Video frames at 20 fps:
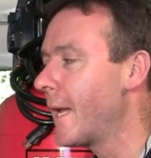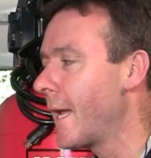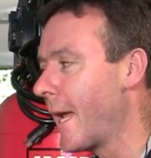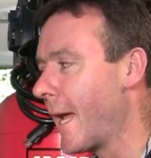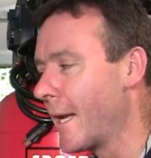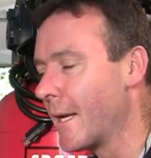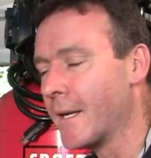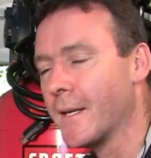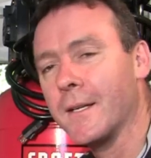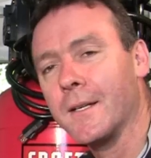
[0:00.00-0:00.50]

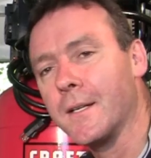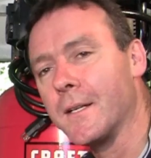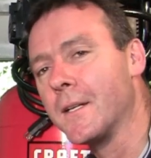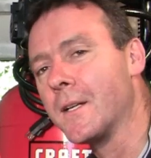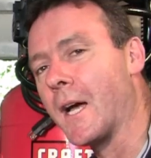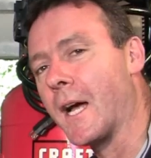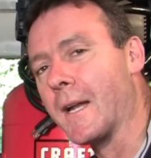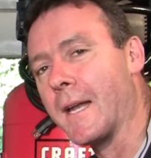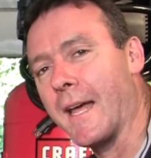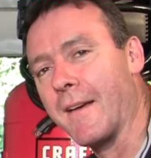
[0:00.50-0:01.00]
and
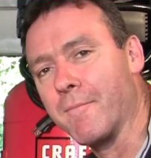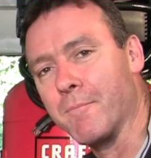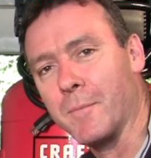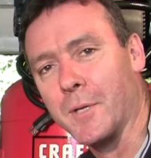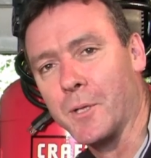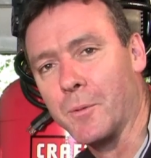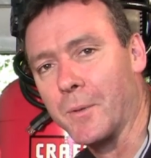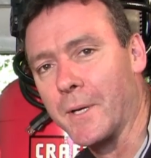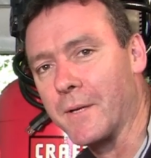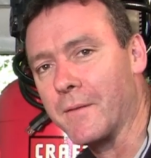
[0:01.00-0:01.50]
not having
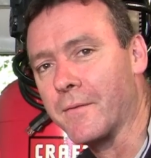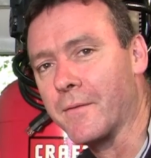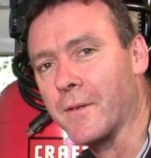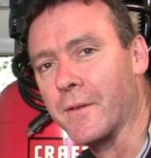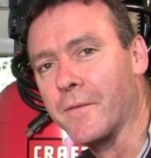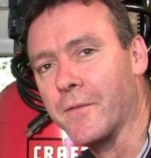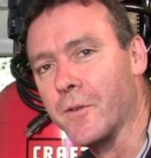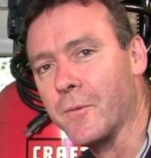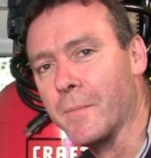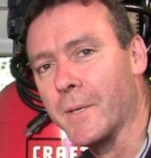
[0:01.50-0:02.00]
been ridden for
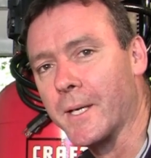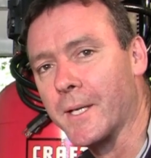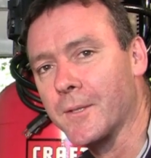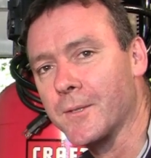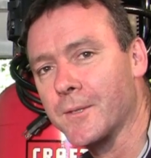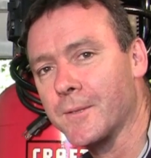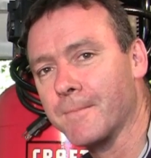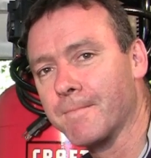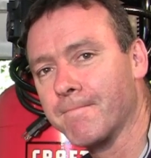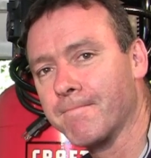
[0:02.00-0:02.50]
a few
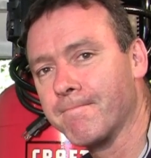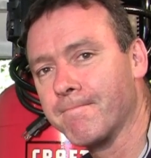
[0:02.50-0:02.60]
minutes.